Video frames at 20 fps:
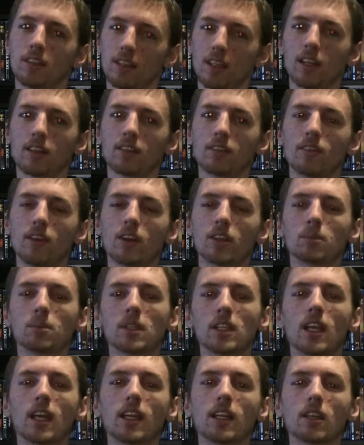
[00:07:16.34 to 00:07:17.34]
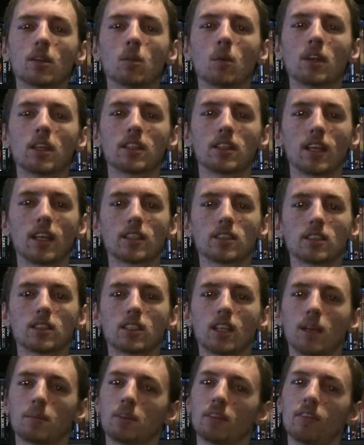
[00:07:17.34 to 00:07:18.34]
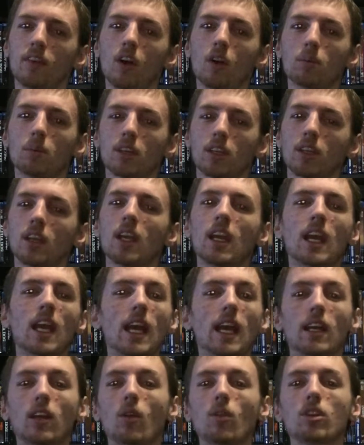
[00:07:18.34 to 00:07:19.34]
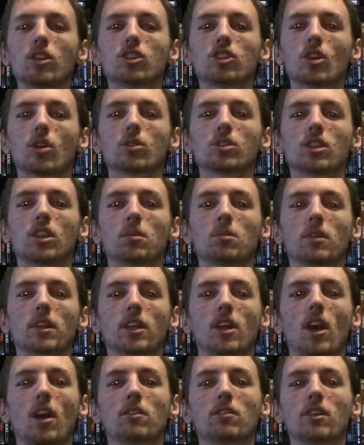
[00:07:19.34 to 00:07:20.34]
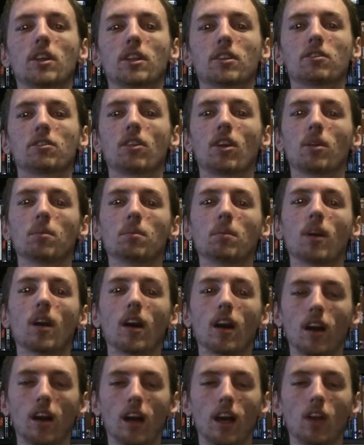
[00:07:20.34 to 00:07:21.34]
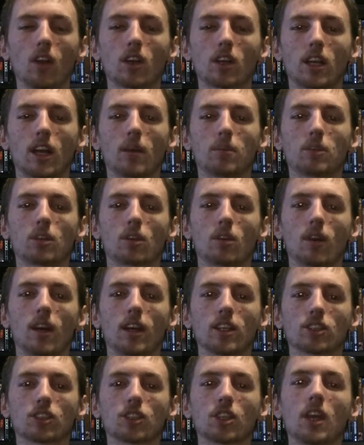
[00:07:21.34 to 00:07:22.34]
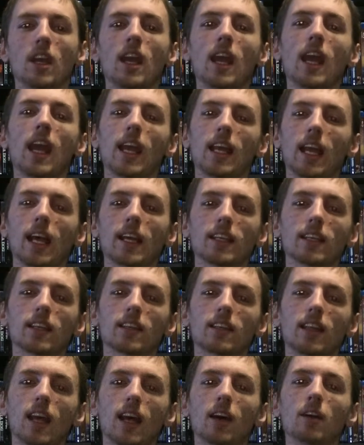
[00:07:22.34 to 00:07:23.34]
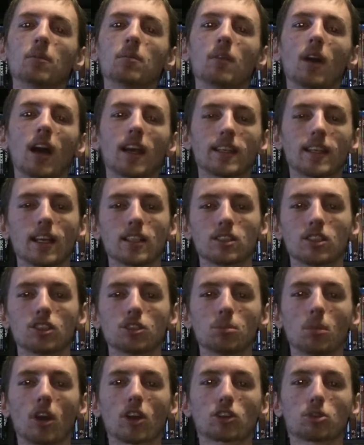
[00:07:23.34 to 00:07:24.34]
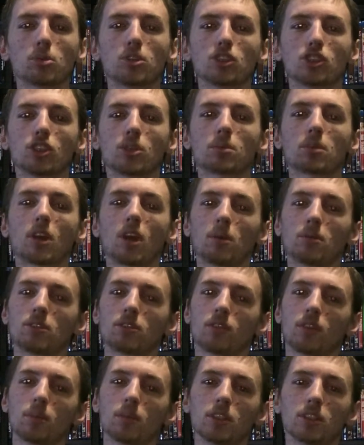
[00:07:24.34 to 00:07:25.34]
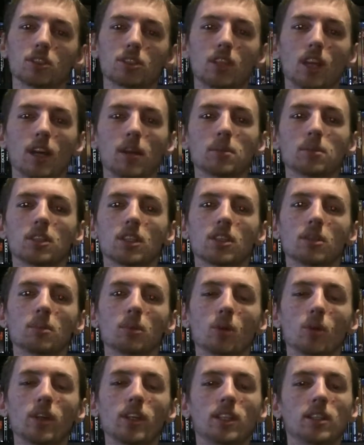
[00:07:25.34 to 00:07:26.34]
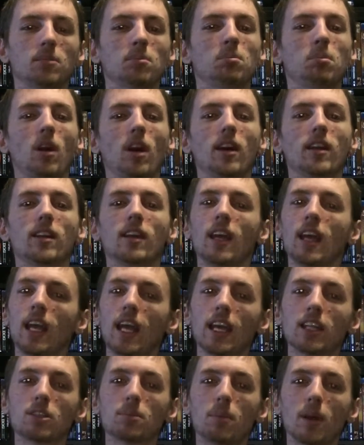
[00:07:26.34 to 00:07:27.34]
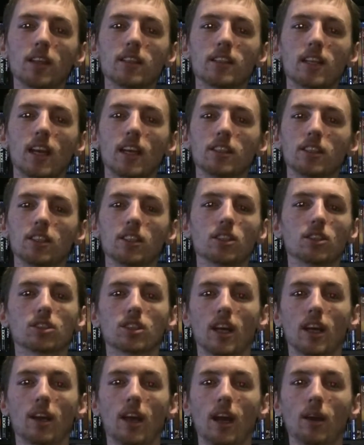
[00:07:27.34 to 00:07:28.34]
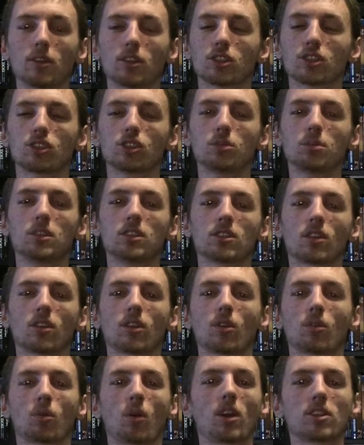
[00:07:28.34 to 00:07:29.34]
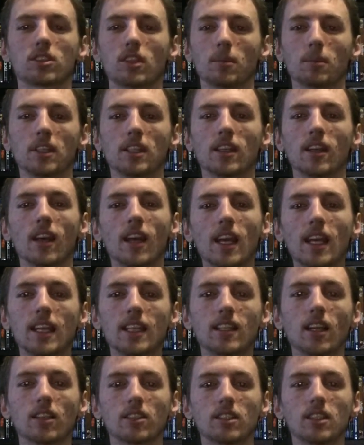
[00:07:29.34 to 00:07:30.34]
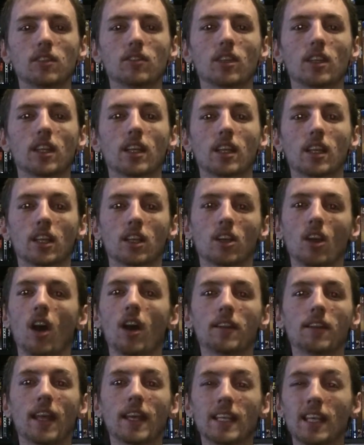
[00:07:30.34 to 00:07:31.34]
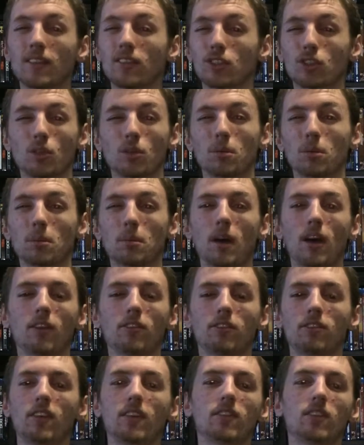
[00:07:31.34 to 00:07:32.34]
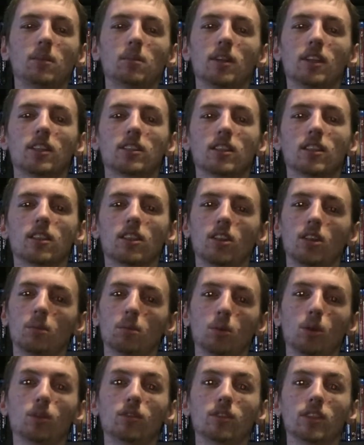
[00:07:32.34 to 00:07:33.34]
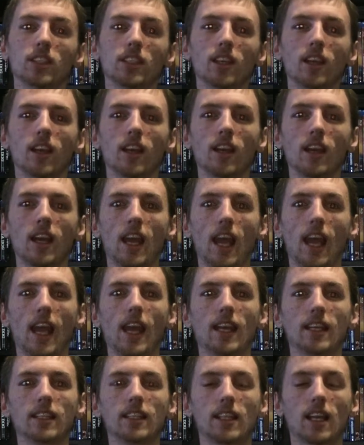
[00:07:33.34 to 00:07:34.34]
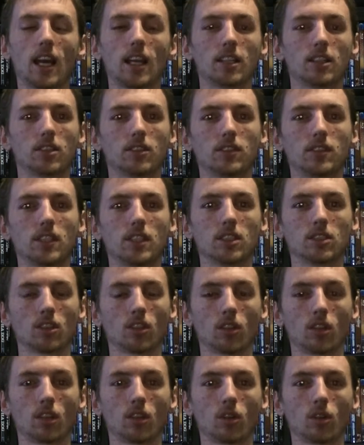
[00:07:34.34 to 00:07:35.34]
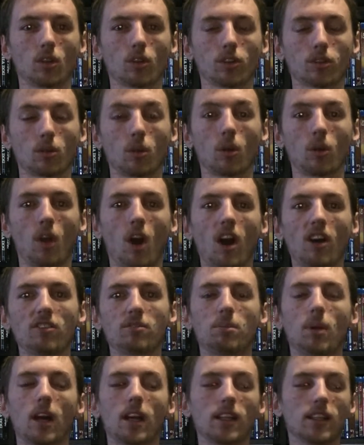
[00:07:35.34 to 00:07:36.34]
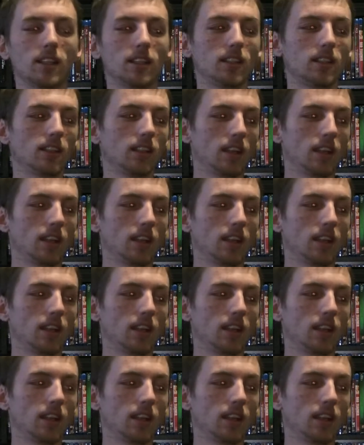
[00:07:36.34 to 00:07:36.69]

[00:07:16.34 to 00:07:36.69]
at the very beginning, when it takes its time developing, it only shows him recovering from a helicopter crash. And I get that, I guess his marksmanship comes from his times in the Marine, but it's been 10 years. I would assume he's a little rusty. I mean, he doesn't even get a gun. They give it to him about 50 minutes into the movie, and he kind of is a little thrown off by it.